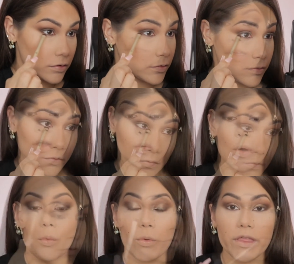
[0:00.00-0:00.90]

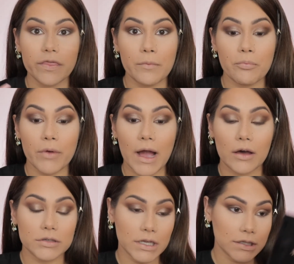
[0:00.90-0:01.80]
So with the
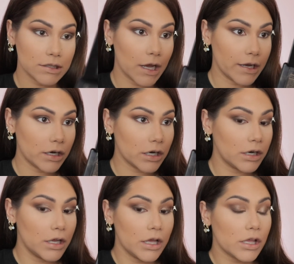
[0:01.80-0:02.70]
brown liner,